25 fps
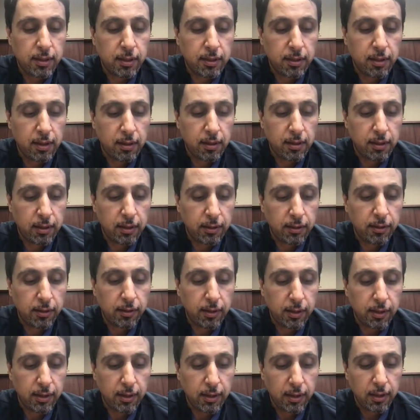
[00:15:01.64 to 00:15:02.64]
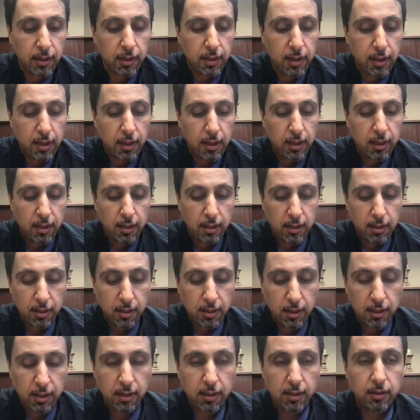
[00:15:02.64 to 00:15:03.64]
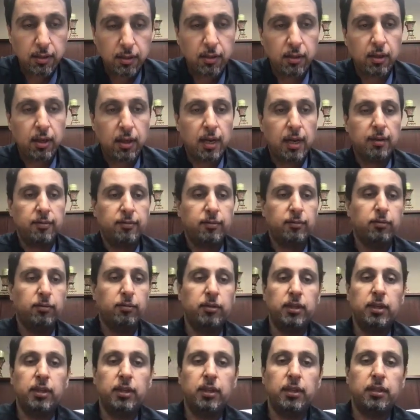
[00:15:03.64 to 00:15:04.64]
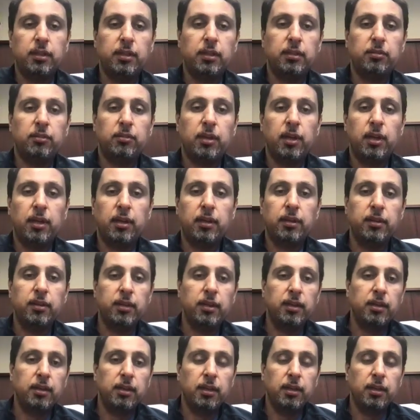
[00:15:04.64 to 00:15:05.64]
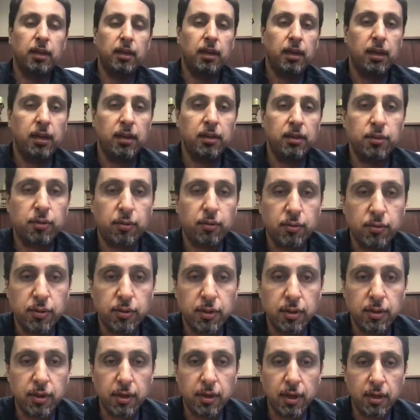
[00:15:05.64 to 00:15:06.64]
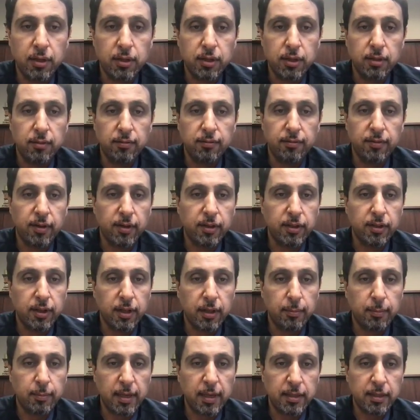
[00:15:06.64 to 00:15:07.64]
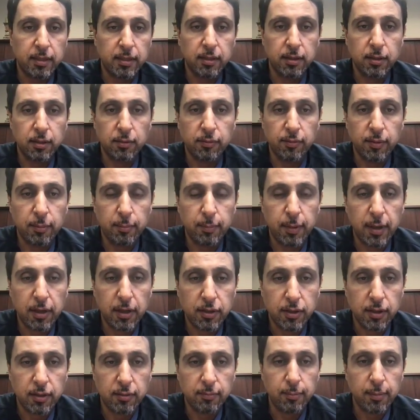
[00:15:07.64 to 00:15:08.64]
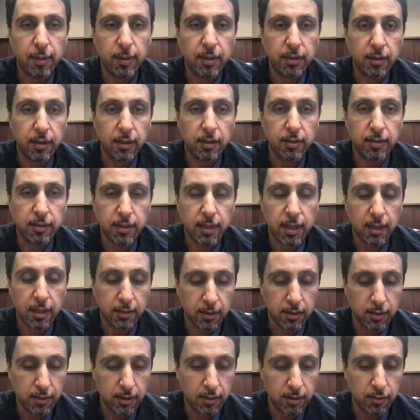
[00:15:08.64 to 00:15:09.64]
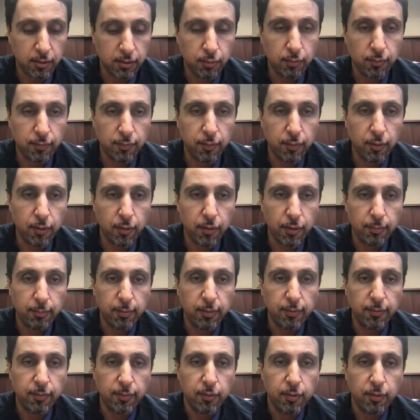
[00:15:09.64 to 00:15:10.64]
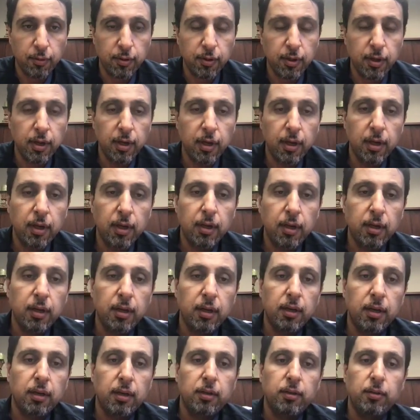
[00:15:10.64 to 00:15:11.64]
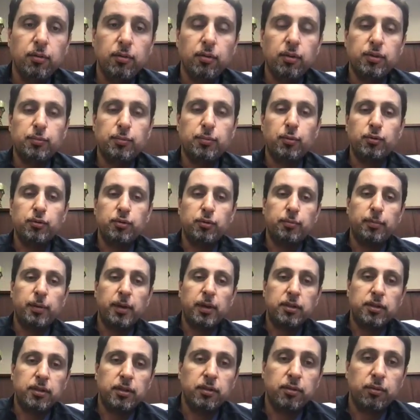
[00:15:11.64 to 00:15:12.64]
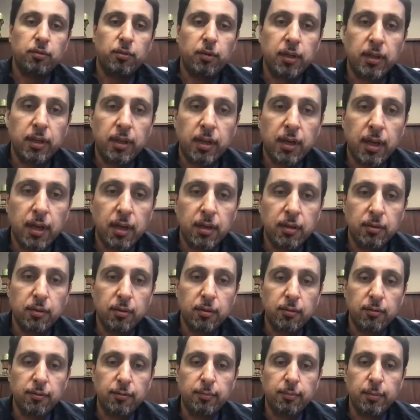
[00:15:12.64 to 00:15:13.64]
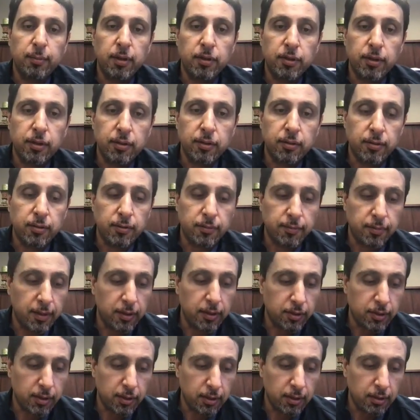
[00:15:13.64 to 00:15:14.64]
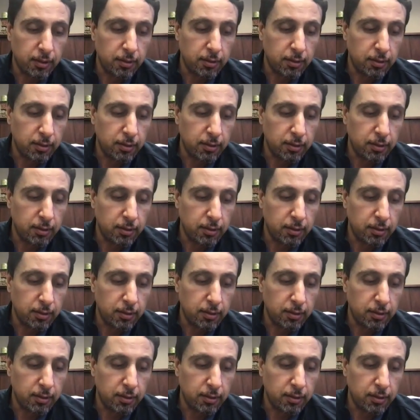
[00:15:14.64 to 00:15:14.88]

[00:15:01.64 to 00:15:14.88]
and they are elderly, you have to take the age consideration, functional capacity of the patient, mental status, and so forth before you expose your patient to any kind of major intervention.